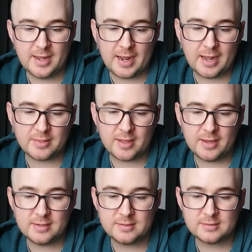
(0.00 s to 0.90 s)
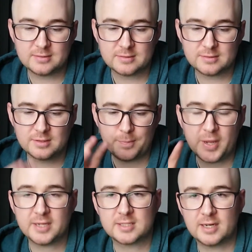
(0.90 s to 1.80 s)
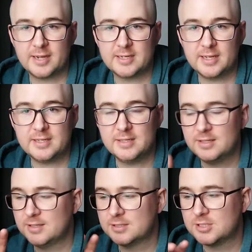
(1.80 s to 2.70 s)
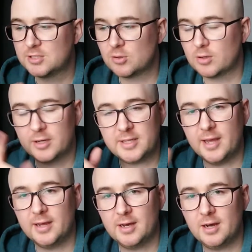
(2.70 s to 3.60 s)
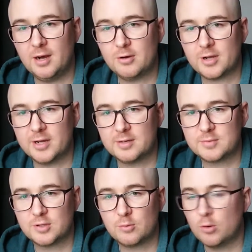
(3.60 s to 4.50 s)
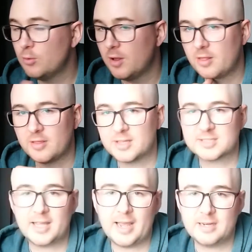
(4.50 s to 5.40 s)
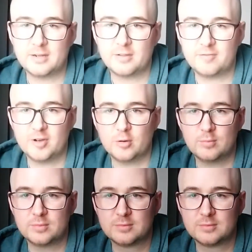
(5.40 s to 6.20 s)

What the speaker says: And then the Pict lady, she's all like, yeah, I'll guide them to the wall. And then that's the end of the film.